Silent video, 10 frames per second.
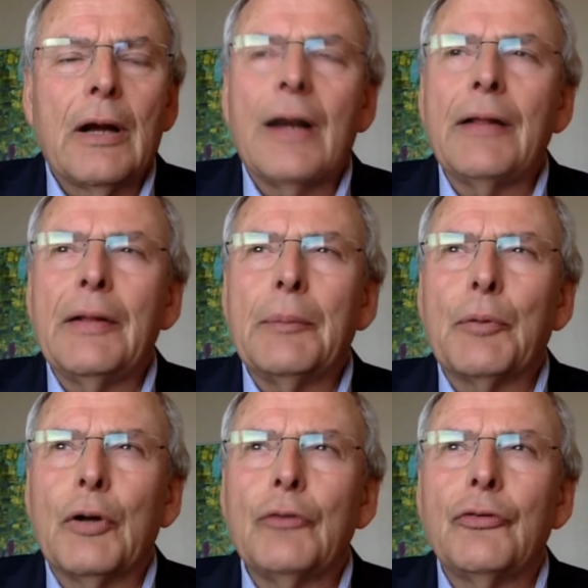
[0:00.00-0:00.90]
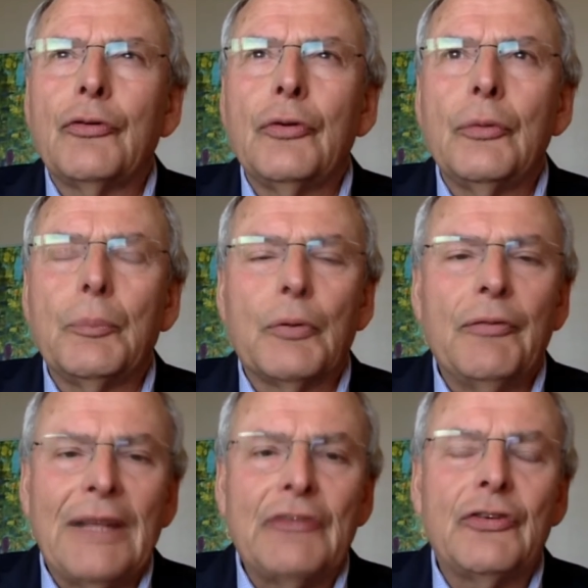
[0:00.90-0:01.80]
regarding the approach to
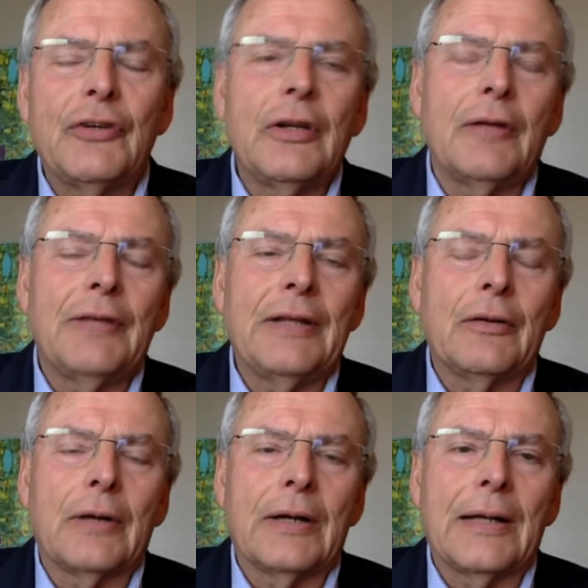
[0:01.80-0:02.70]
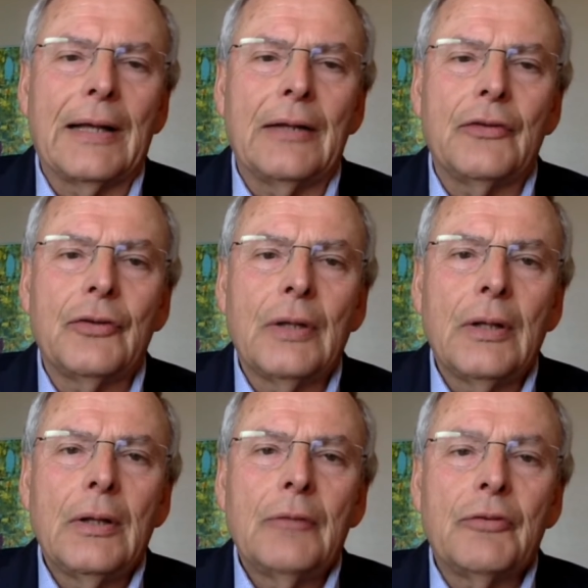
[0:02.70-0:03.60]
prevention of endocarditis.
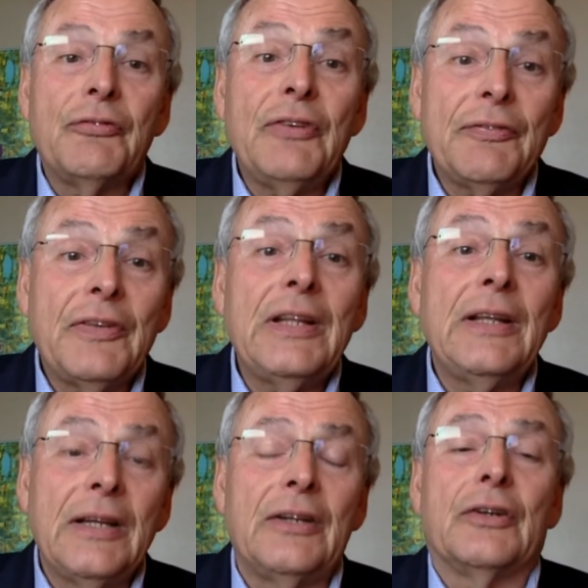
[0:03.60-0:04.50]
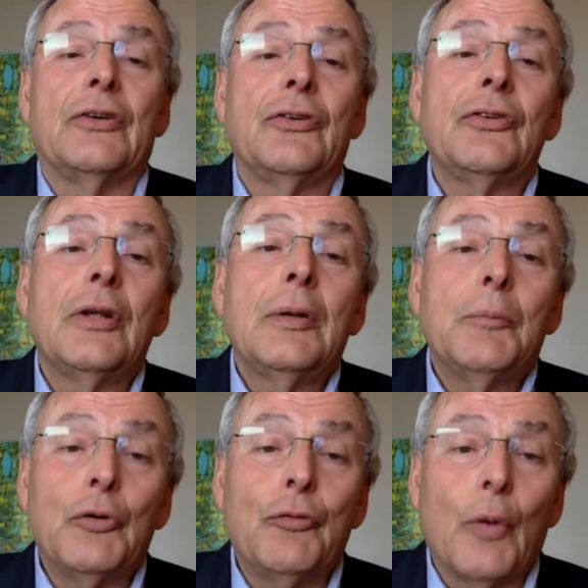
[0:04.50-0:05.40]
For 50 years
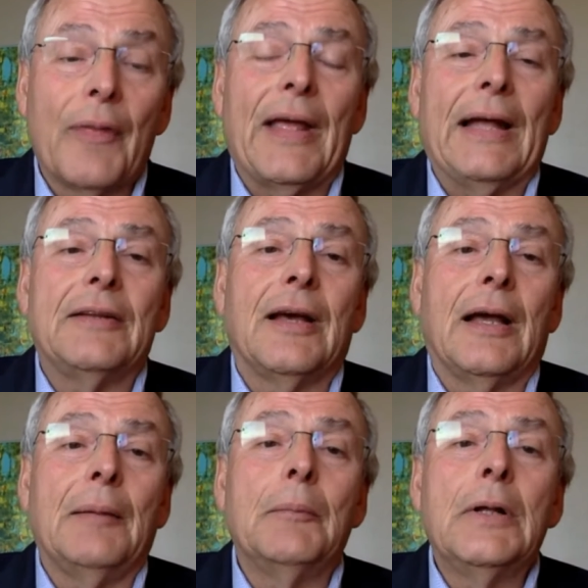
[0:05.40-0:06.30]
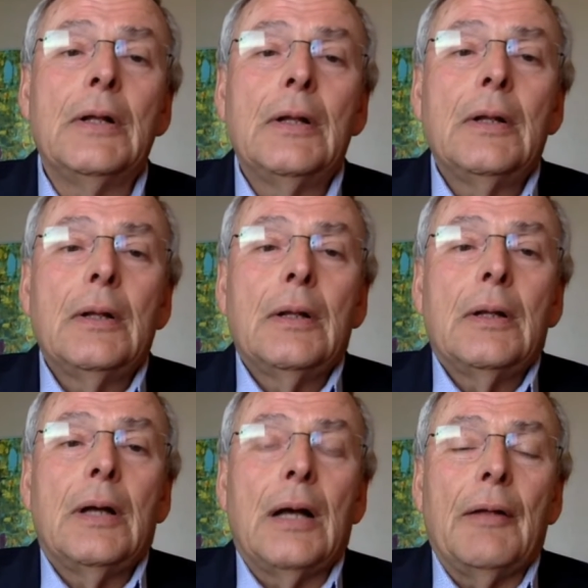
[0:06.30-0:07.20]
before that time,
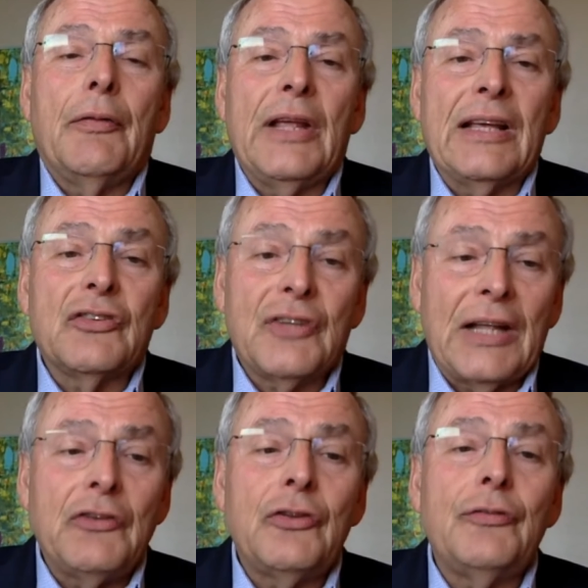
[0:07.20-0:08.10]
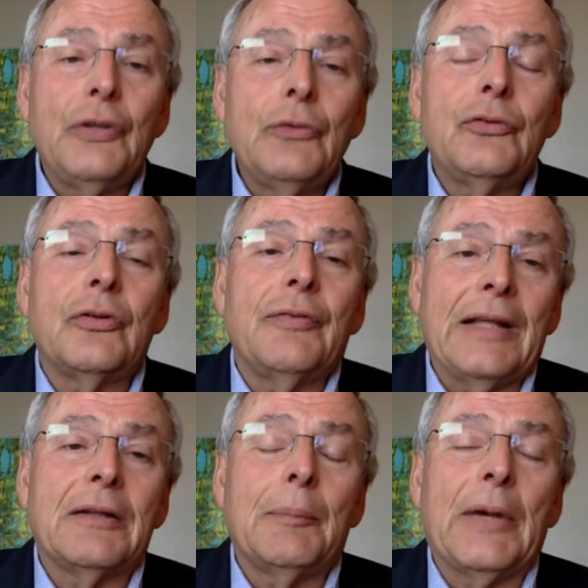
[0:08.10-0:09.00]
the extensive use
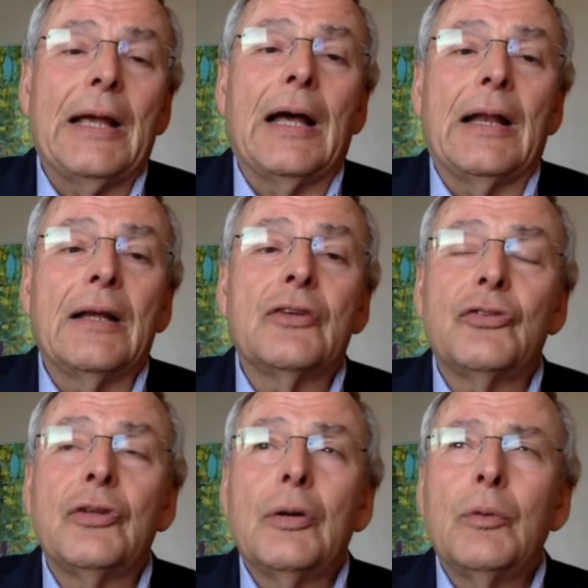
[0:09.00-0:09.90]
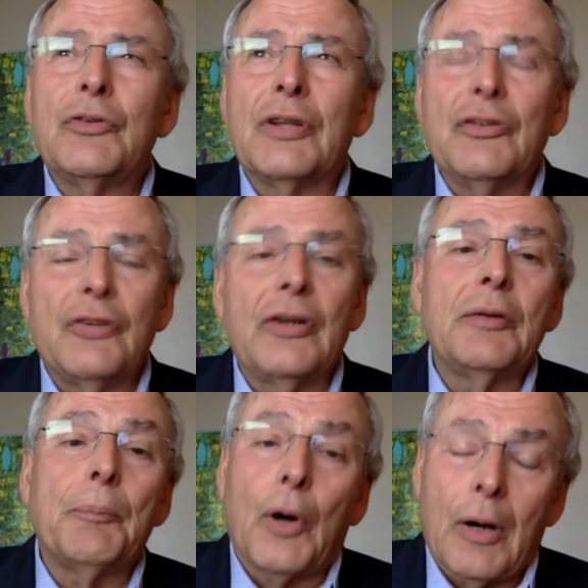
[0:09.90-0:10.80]
of antibiotics was
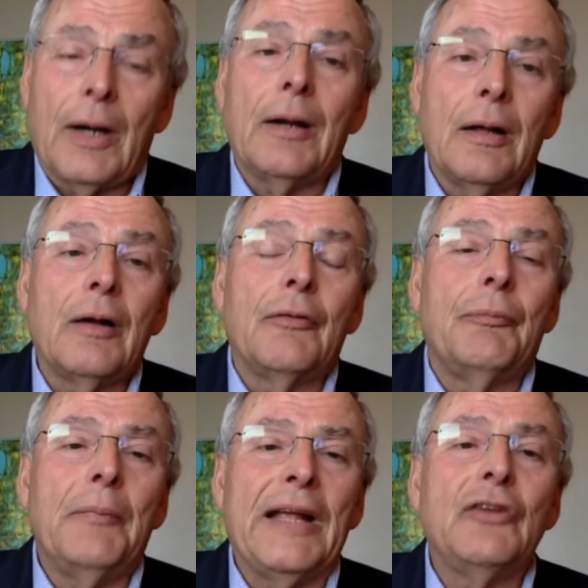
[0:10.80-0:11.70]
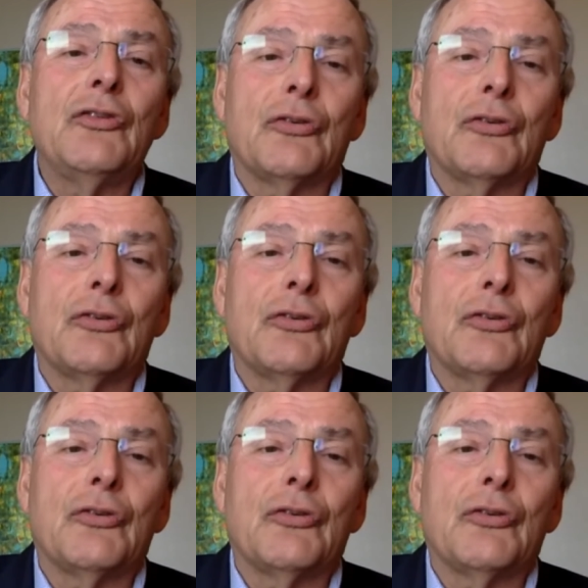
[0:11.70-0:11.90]
considered part of